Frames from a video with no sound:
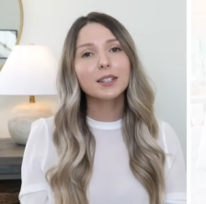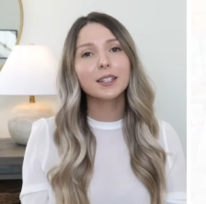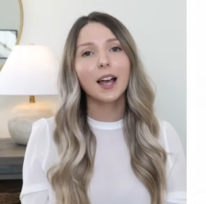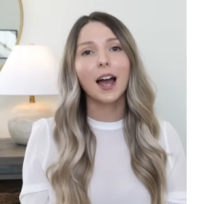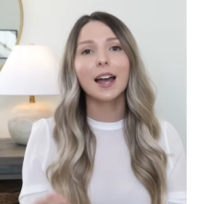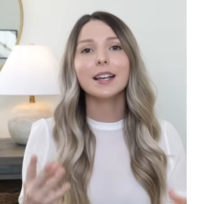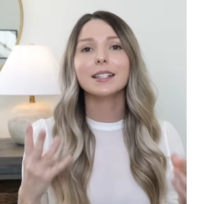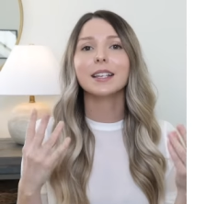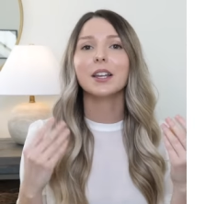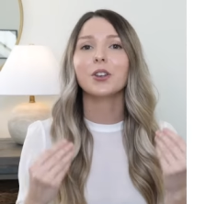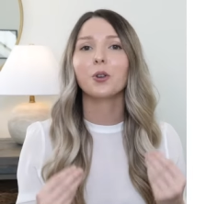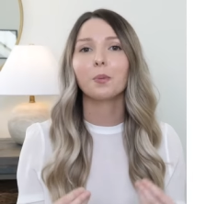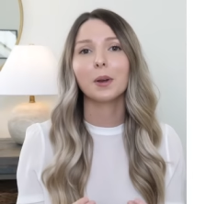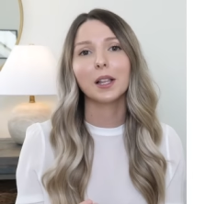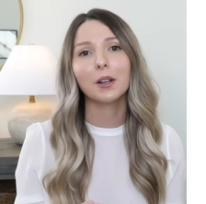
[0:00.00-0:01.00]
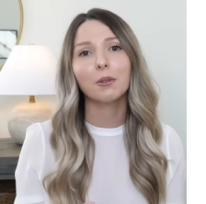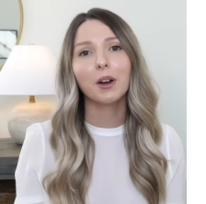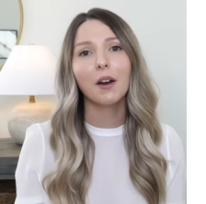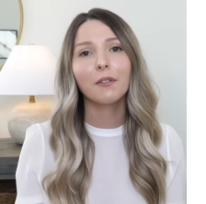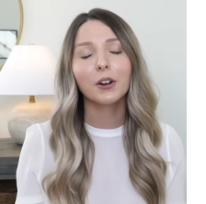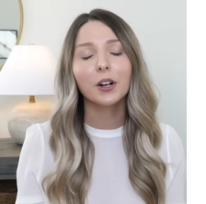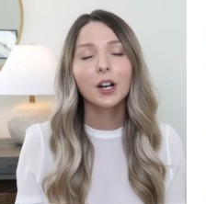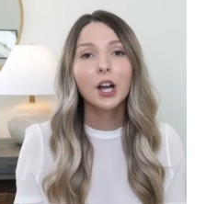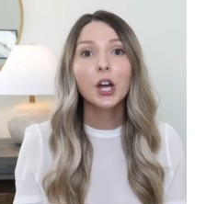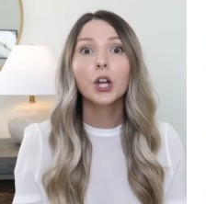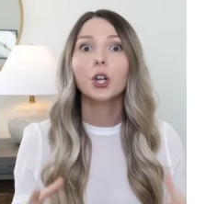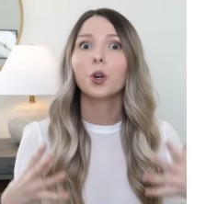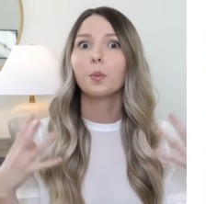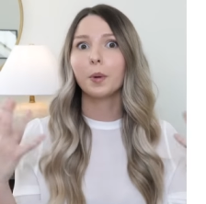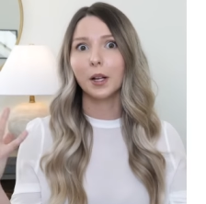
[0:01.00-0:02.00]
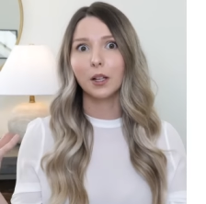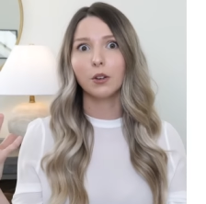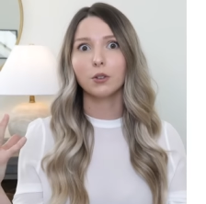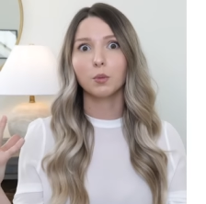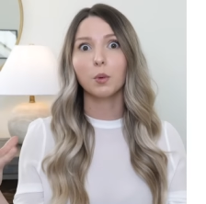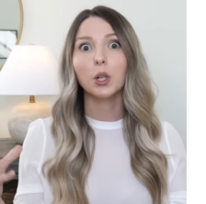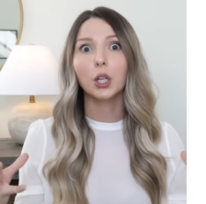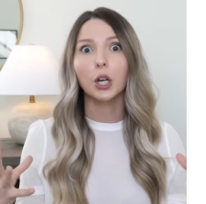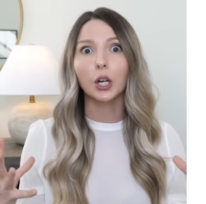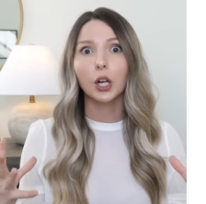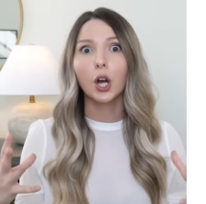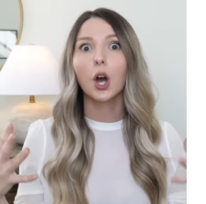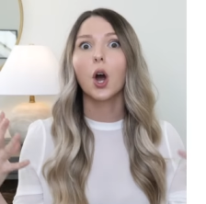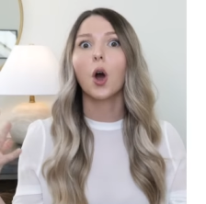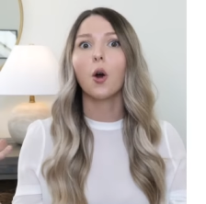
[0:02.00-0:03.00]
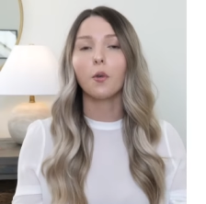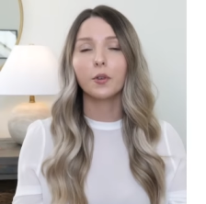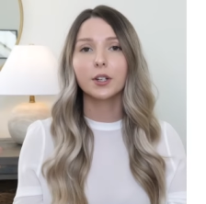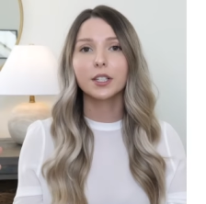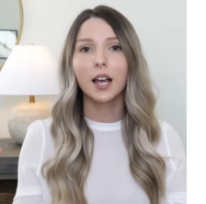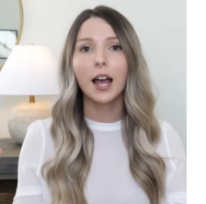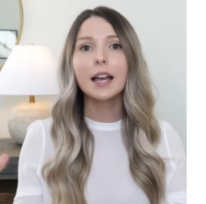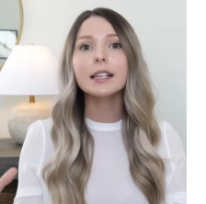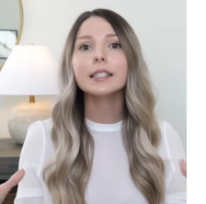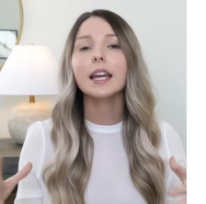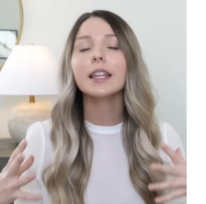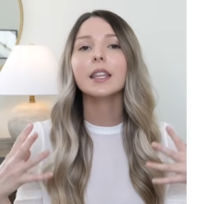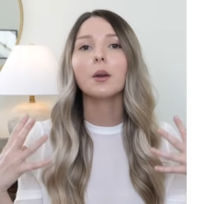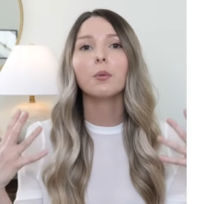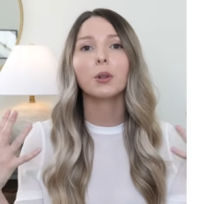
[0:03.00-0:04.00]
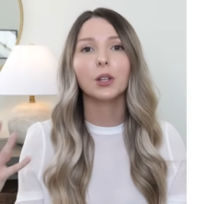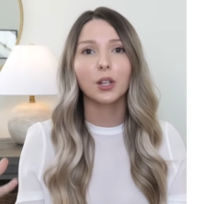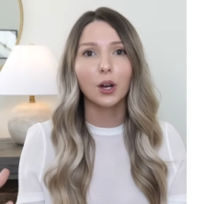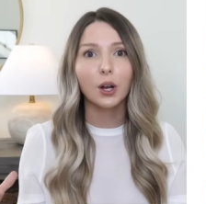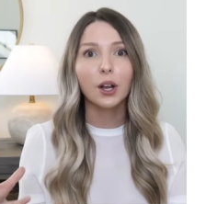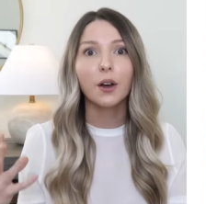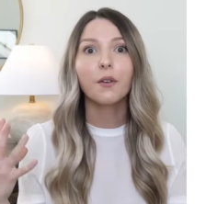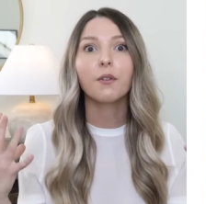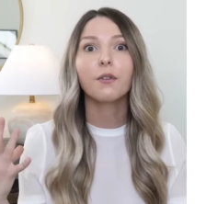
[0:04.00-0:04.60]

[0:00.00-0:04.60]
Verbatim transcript: a size in your pillow cover, your pillows will look oversized and they will look